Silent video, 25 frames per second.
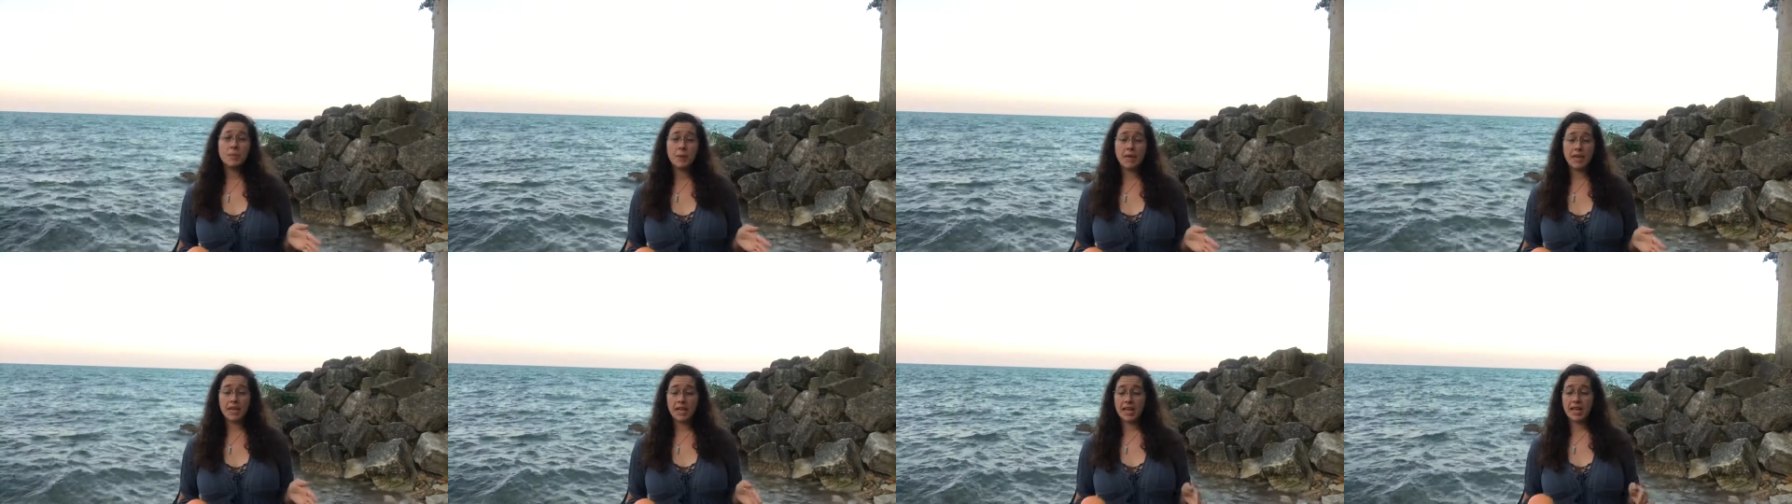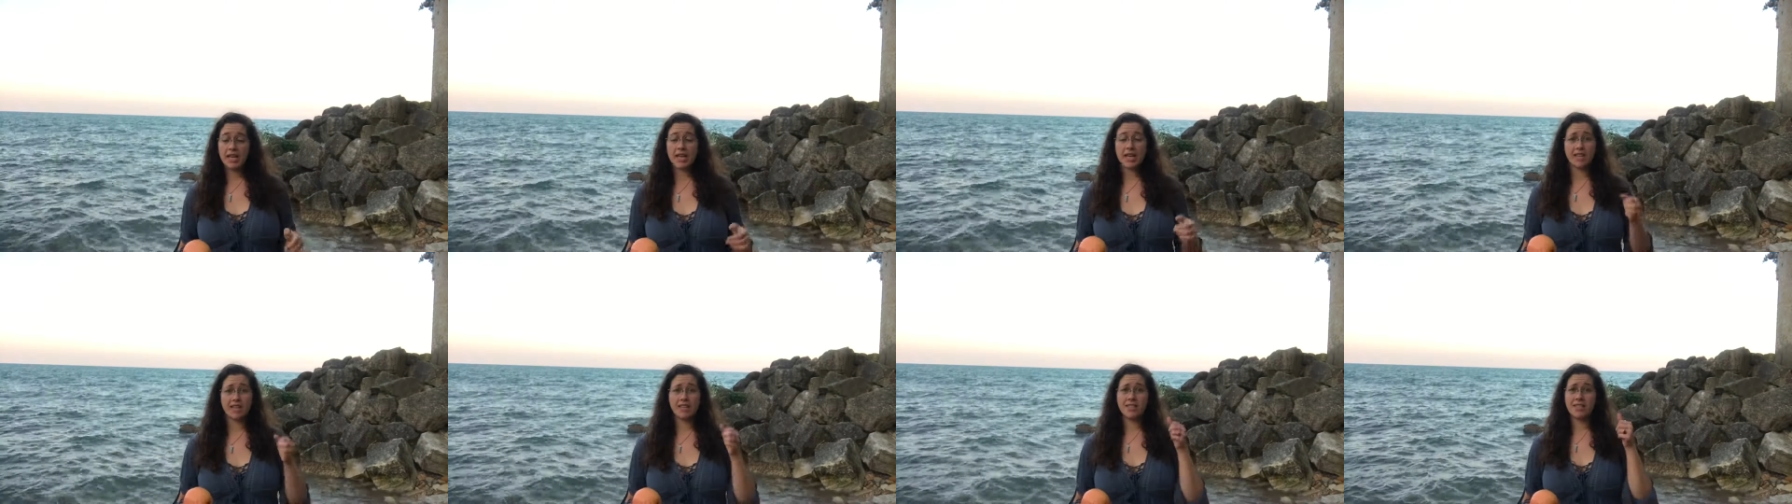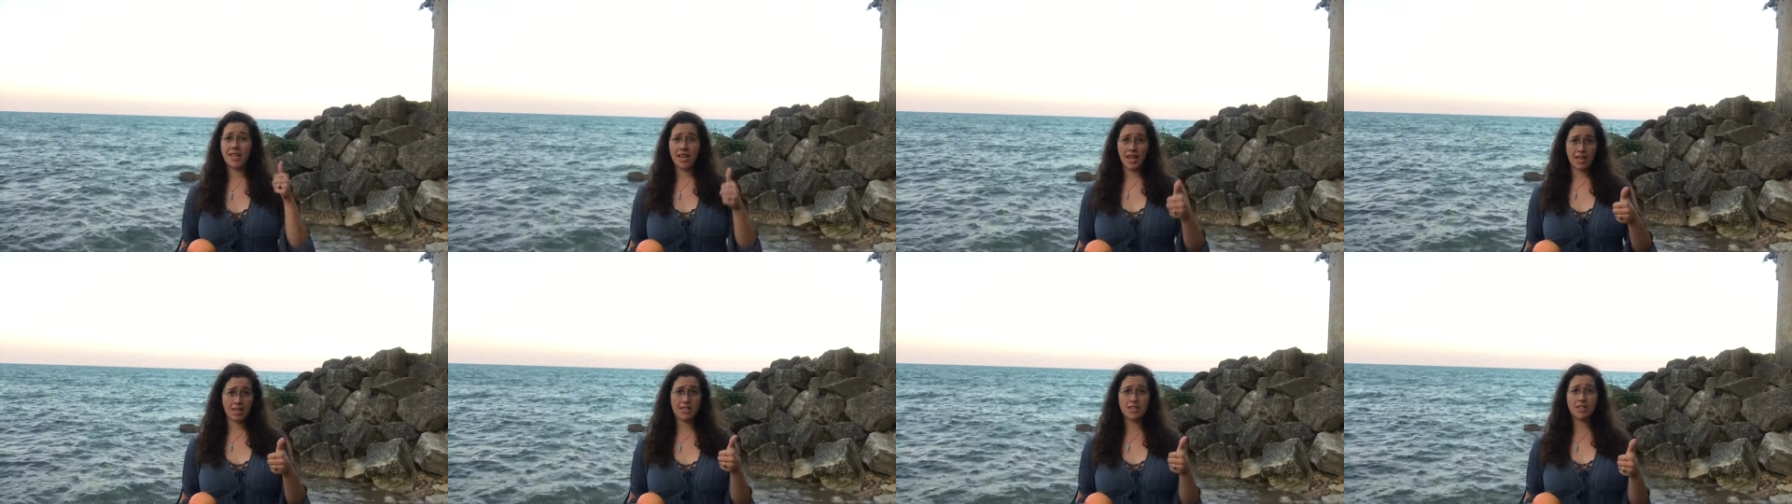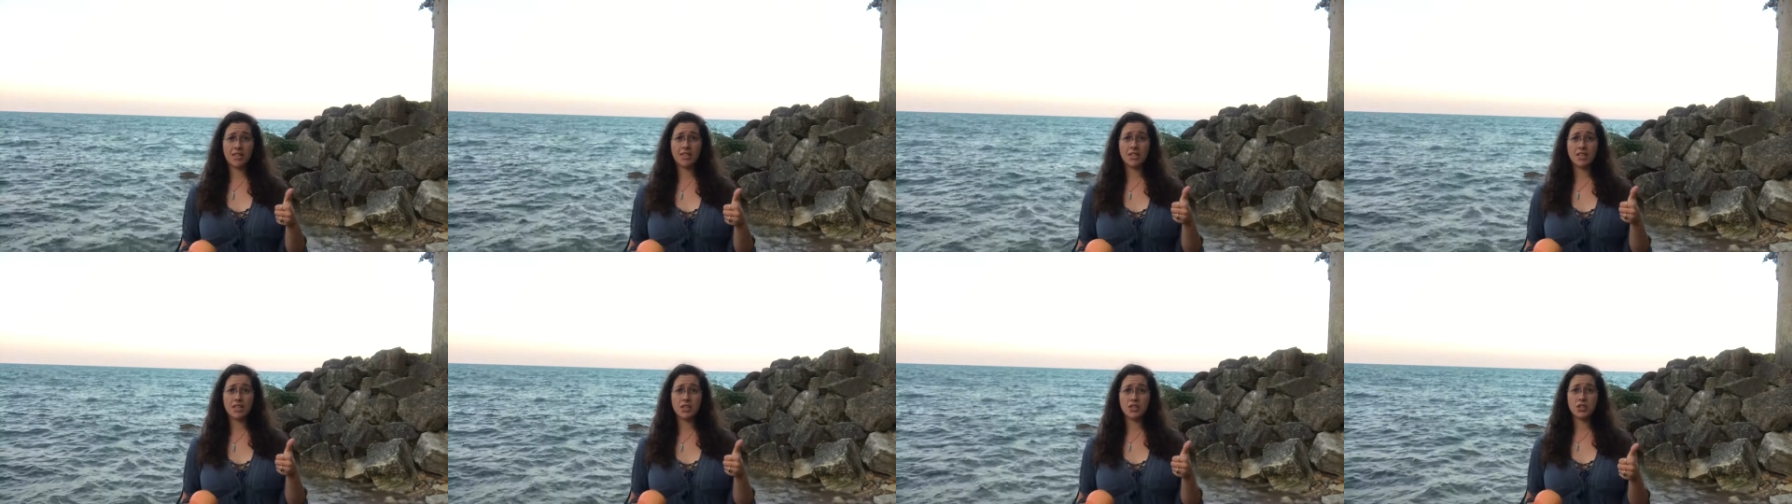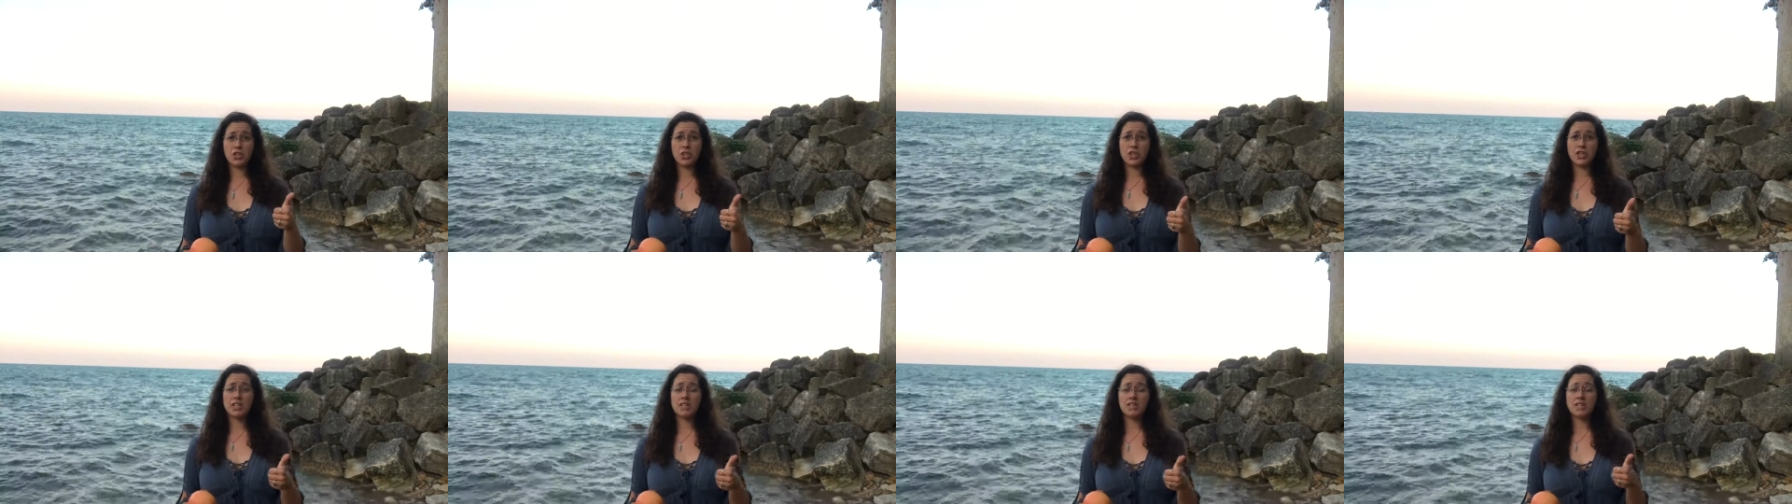being, it tastes
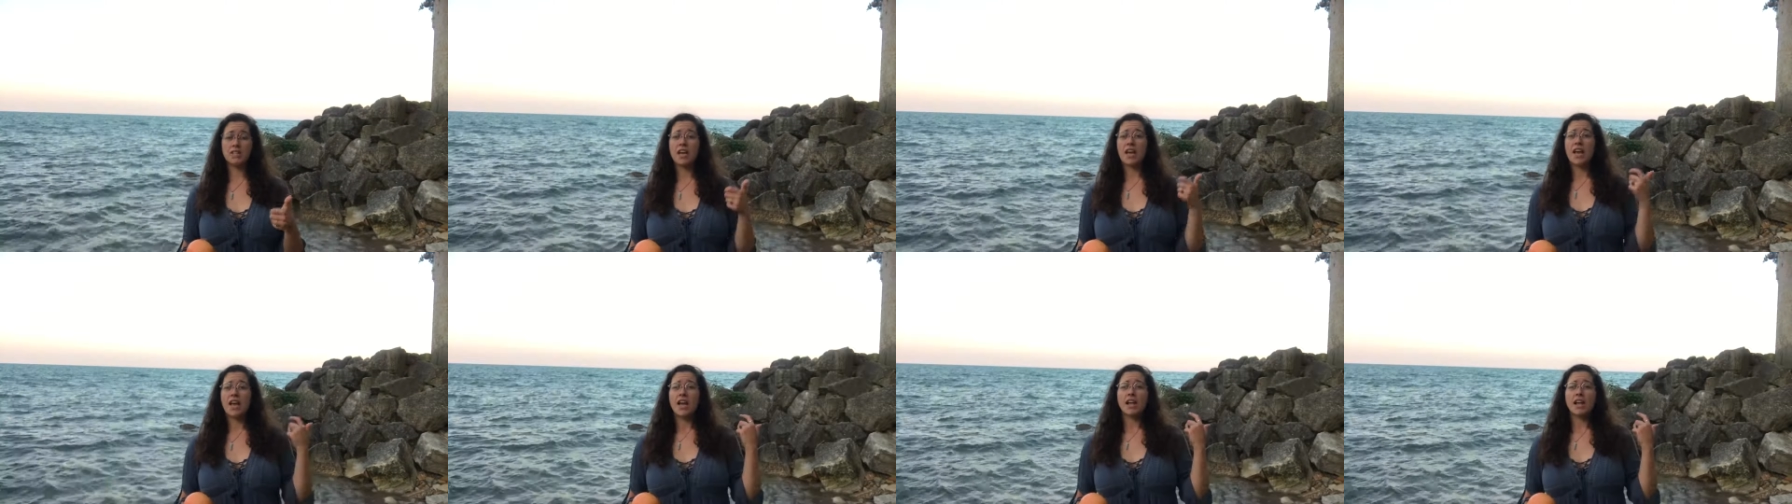delicious,